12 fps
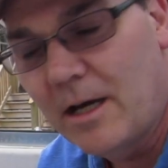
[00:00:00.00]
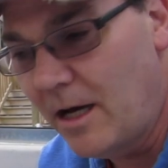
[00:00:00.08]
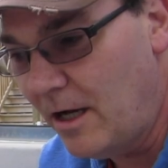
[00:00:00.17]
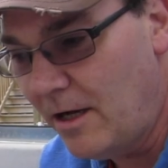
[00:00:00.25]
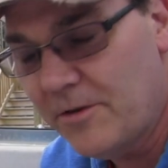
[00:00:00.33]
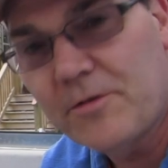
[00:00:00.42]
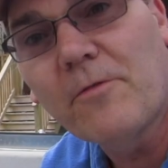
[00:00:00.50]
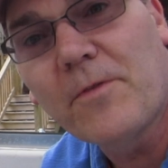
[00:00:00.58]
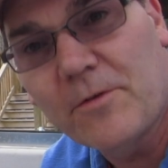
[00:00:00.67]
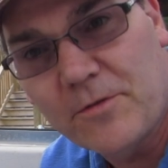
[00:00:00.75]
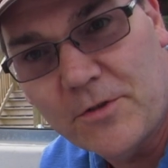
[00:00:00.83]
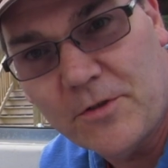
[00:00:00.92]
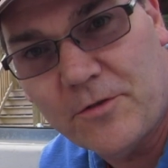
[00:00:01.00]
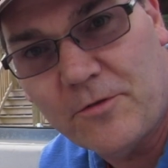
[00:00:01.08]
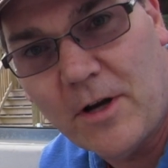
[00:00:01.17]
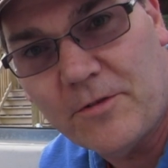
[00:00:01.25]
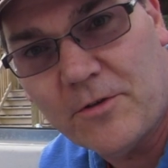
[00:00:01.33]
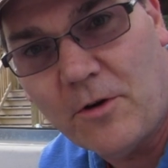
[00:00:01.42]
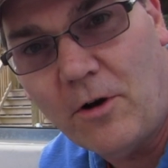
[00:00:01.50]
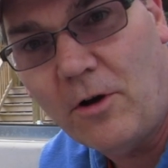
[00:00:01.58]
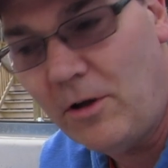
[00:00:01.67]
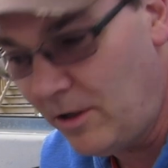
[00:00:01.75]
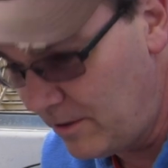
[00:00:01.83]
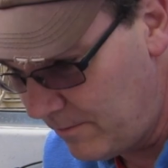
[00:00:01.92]
Uh, so if there's a distress
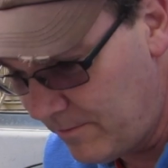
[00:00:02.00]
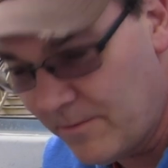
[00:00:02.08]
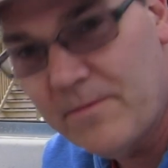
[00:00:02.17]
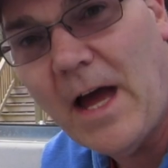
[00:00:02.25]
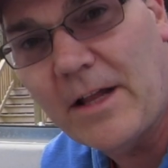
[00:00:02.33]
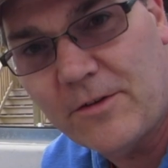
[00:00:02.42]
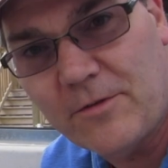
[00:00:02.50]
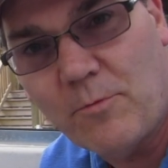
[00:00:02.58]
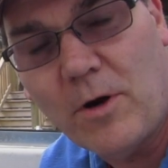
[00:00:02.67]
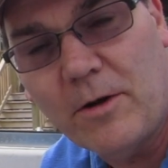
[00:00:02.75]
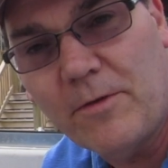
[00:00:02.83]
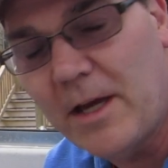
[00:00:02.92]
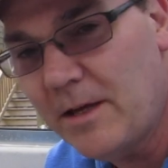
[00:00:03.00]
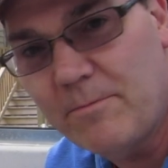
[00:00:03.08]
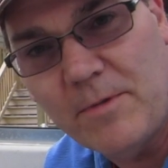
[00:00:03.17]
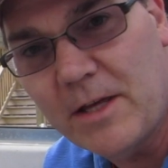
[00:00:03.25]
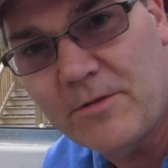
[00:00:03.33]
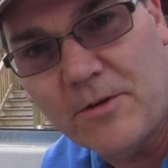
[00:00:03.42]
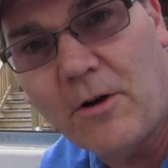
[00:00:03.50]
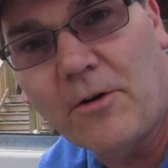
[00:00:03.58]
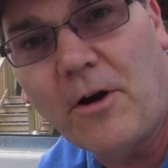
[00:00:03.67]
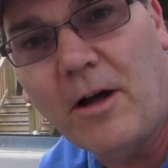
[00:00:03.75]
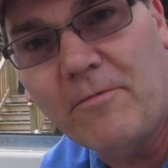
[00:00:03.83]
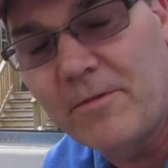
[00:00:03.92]
call, that's where they, they start
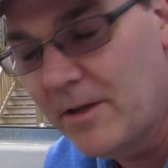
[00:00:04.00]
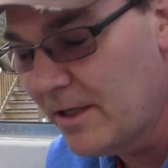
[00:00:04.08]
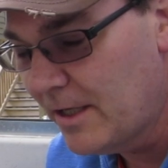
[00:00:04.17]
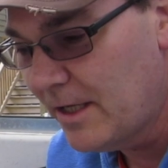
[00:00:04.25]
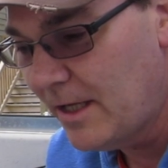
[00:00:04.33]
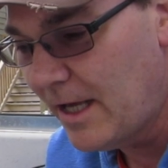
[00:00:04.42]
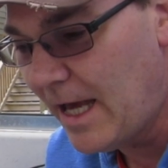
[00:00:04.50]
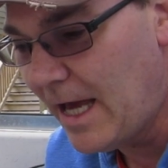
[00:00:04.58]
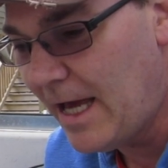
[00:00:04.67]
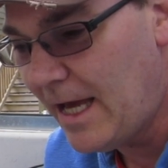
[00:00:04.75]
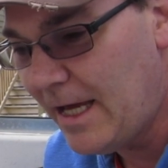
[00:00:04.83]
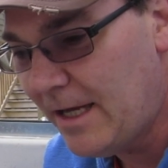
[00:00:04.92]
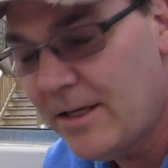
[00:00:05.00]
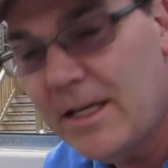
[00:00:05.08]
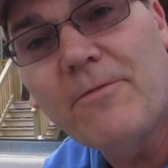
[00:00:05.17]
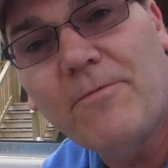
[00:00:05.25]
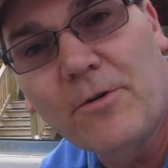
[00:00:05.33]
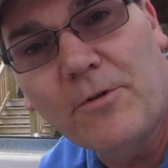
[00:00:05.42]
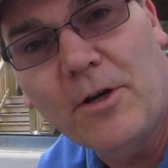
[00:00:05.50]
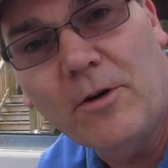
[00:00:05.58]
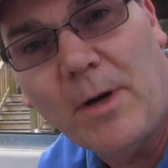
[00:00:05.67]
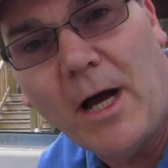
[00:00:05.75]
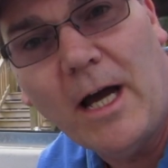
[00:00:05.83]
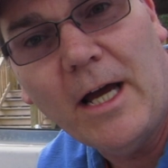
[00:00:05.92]
off. And if you're
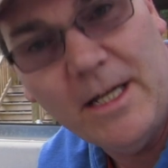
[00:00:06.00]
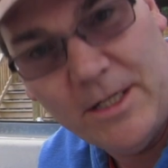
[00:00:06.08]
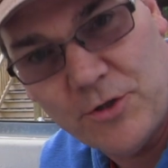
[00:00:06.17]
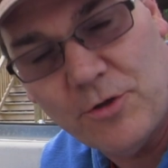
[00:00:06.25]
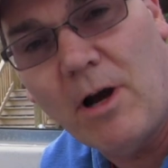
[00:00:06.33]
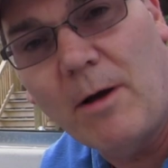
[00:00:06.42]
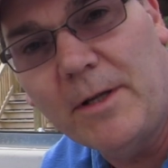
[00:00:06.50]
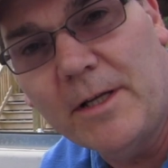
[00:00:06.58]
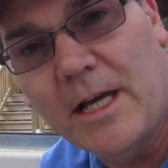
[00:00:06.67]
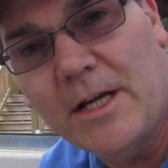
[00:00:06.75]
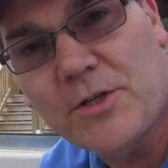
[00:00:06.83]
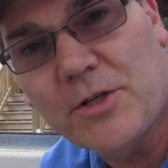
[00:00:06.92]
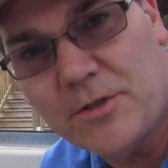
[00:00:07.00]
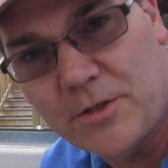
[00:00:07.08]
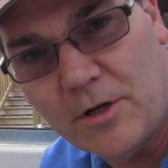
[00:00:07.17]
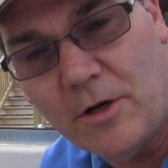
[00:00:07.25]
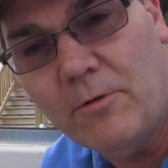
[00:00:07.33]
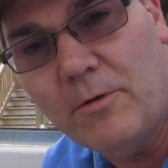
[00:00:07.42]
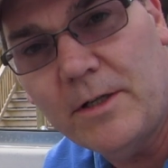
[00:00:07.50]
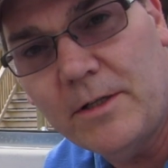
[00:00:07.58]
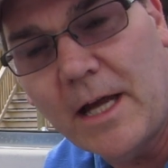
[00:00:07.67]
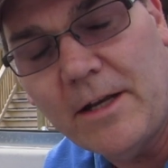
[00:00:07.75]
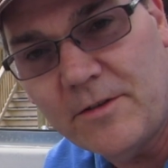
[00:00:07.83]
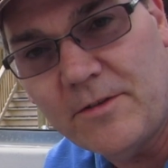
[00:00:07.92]
nearby, it's your obligation to go and,
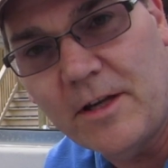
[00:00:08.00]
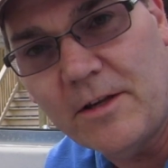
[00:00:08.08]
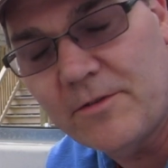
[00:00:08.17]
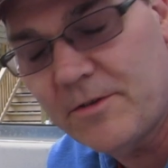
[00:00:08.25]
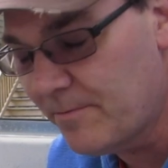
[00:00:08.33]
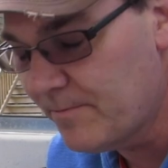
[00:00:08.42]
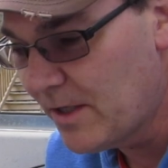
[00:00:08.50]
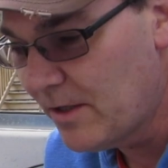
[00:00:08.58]
and assist.